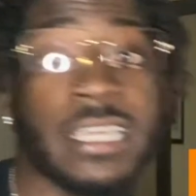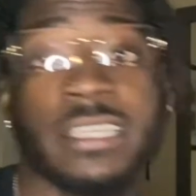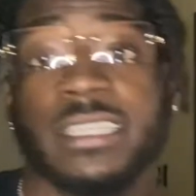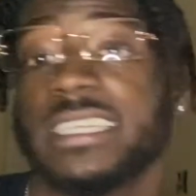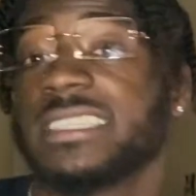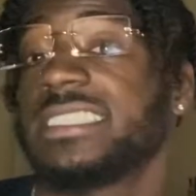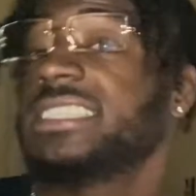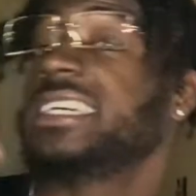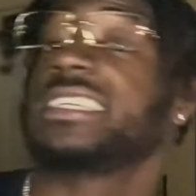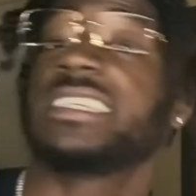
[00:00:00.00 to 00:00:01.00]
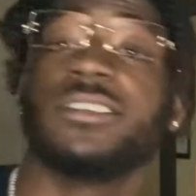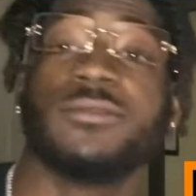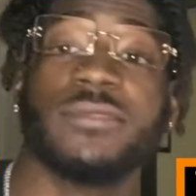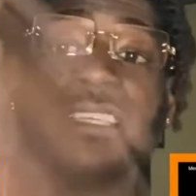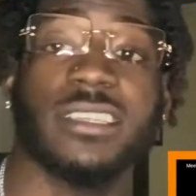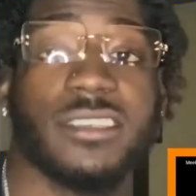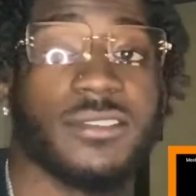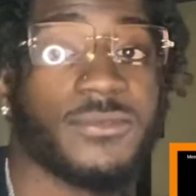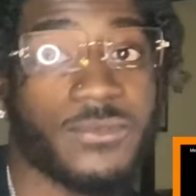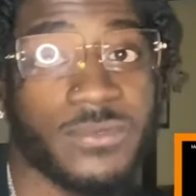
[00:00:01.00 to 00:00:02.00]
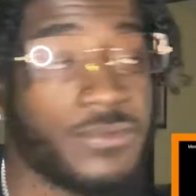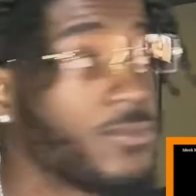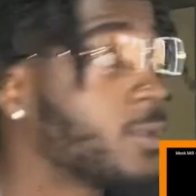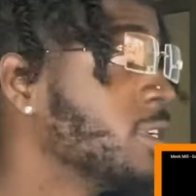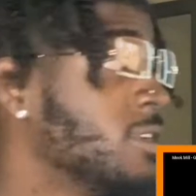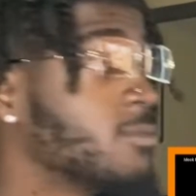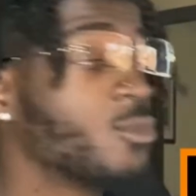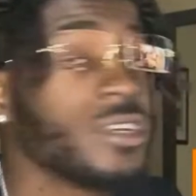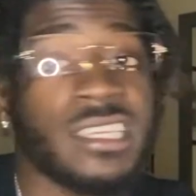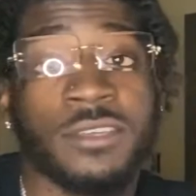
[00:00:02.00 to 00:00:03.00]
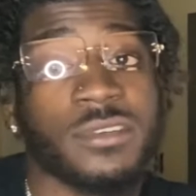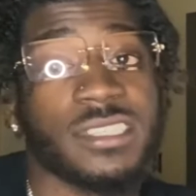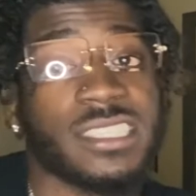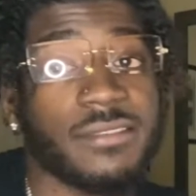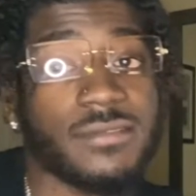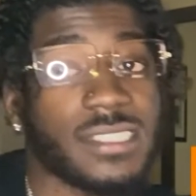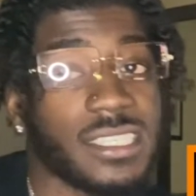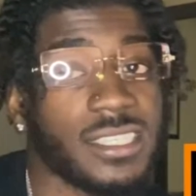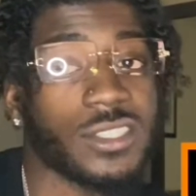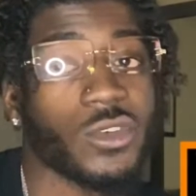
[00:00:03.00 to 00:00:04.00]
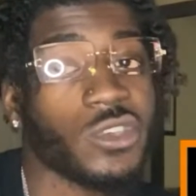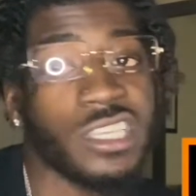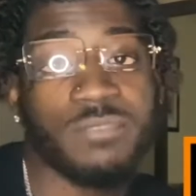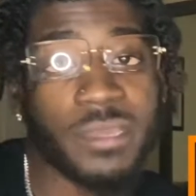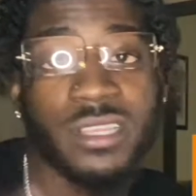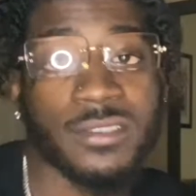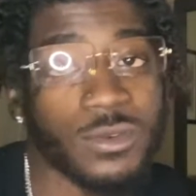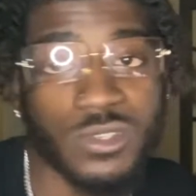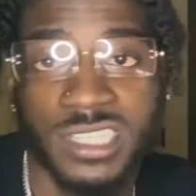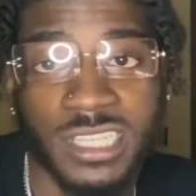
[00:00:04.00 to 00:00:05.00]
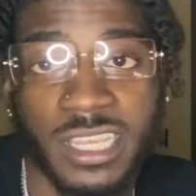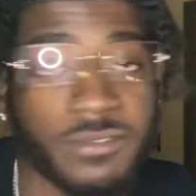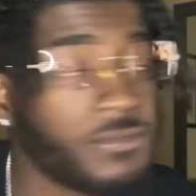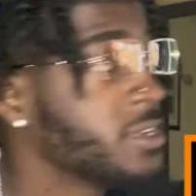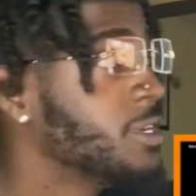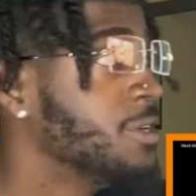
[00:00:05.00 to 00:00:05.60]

Niggas said they killed niggas for him when he was 17, so he been no shit ain't fair. You